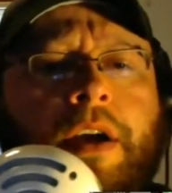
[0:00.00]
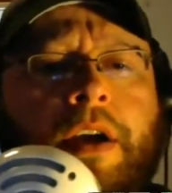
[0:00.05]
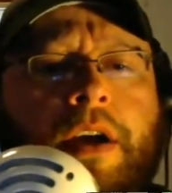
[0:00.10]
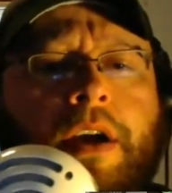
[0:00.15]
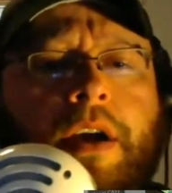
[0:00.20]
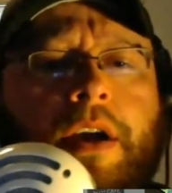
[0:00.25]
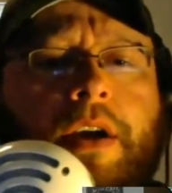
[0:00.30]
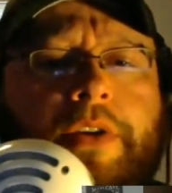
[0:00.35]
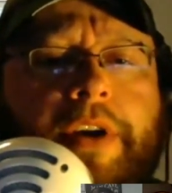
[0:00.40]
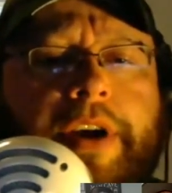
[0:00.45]

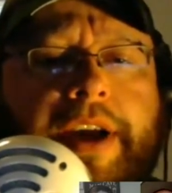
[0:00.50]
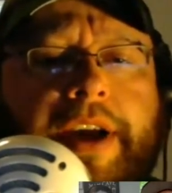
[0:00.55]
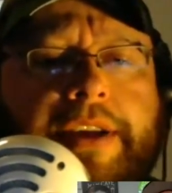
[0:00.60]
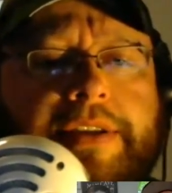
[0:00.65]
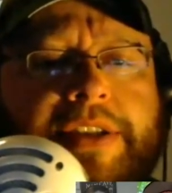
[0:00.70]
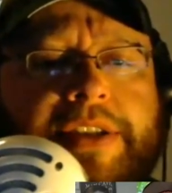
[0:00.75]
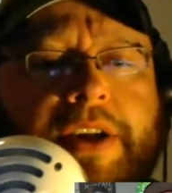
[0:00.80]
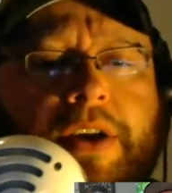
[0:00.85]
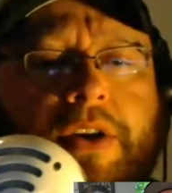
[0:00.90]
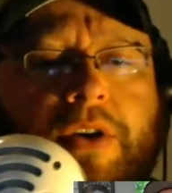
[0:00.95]
All right,
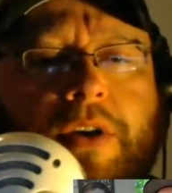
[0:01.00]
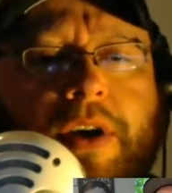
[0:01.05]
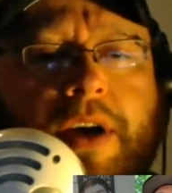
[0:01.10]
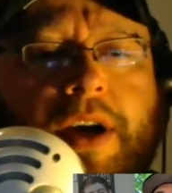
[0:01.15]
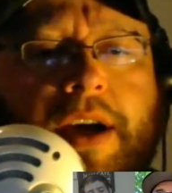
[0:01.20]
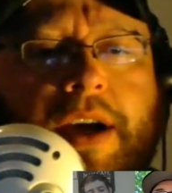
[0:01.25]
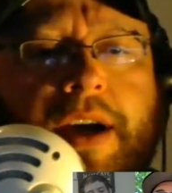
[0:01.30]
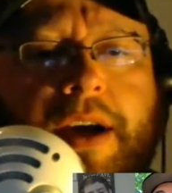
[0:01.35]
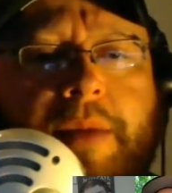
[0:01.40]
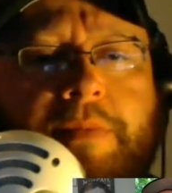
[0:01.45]

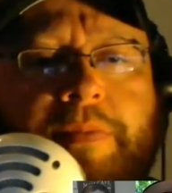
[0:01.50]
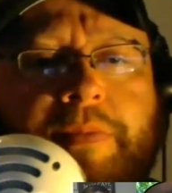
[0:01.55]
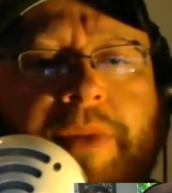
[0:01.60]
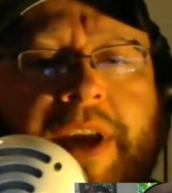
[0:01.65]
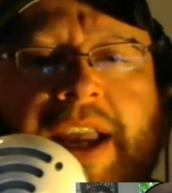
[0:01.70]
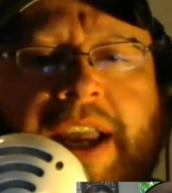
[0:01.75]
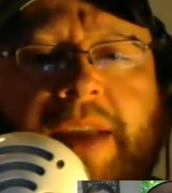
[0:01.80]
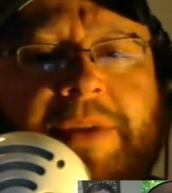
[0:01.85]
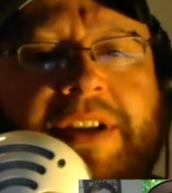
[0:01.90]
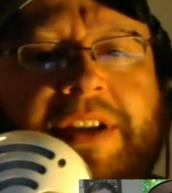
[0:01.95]
so
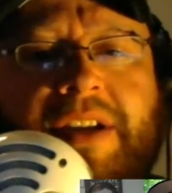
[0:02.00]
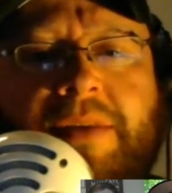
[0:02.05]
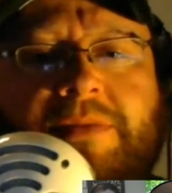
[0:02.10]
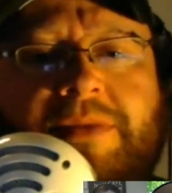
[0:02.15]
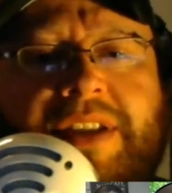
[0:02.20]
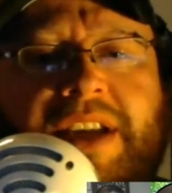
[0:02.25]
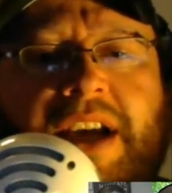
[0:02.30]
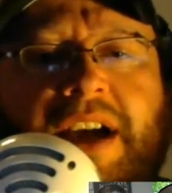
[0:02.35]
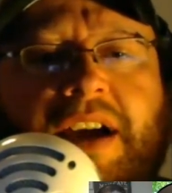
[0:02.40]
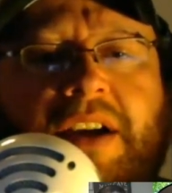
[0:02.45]
Haman
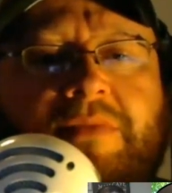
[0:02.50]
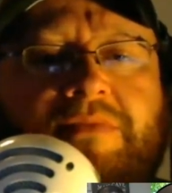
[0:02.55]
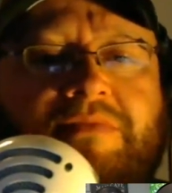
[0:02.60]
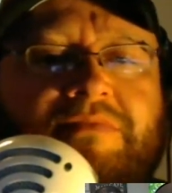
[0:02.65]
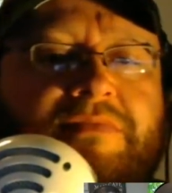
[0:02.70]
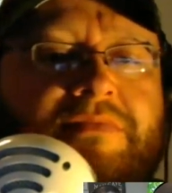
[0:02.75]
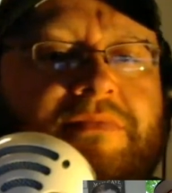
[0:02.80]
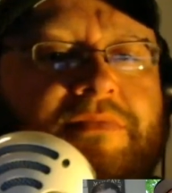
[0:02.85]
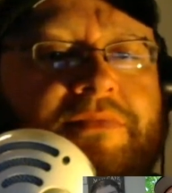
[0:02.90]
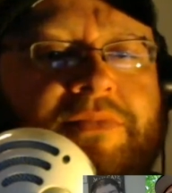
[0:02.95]
comes out,
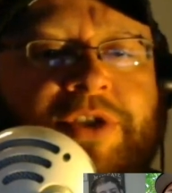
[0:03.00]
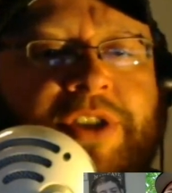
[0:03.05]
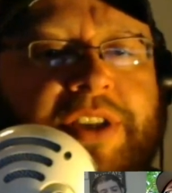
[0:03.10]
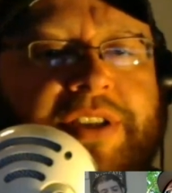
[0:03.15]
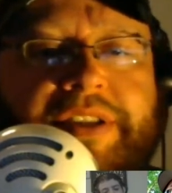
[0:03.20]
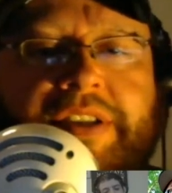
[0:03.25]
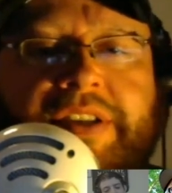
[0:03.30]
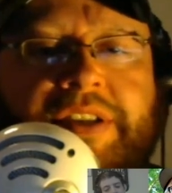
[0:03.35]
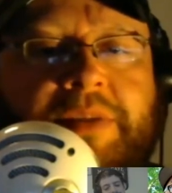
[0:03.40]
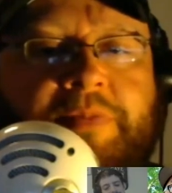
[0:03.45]

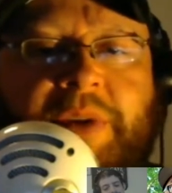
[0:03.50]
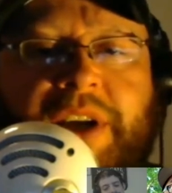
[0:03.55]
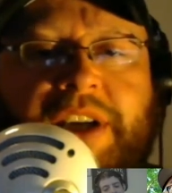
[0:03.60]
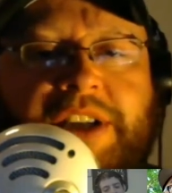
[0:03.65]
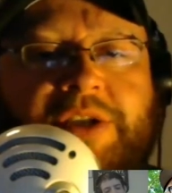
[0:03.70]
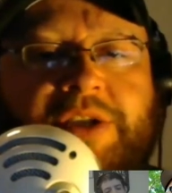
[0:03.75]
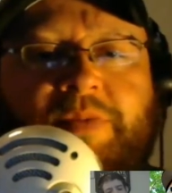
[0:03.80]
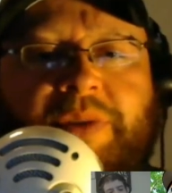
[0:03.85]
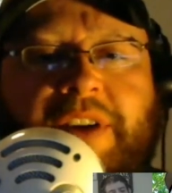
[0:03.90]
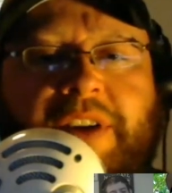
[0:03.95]
just a
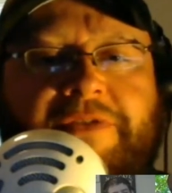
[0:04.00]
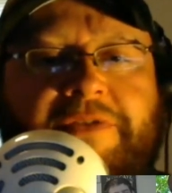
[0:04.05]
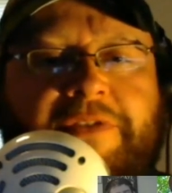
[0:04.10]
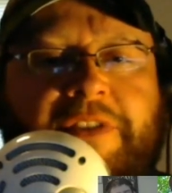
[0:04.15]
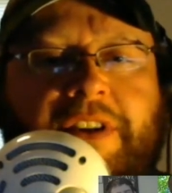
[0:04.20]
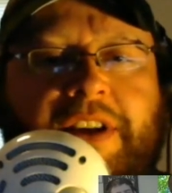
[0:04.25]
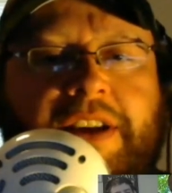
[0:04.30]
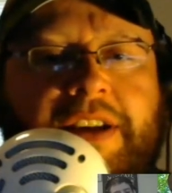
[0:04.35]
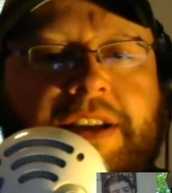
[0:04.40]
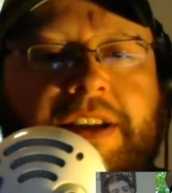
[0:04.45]
speech about
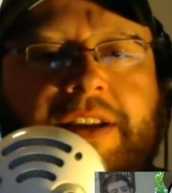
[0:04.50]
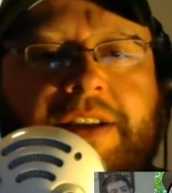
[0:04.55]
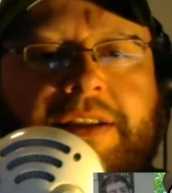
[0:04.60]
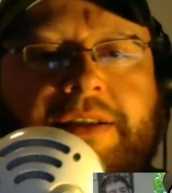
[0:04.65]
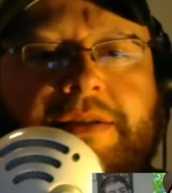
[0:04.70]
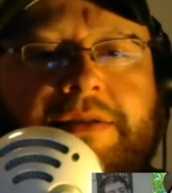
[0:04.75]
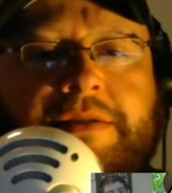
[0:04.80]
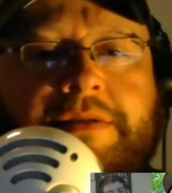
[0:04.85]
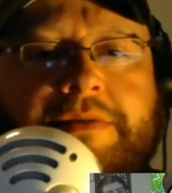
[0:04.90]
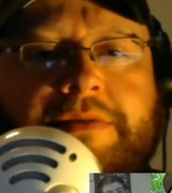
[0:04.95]

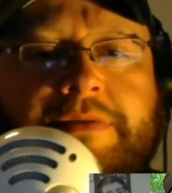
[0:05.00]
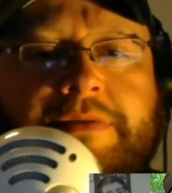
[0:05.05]
fucking,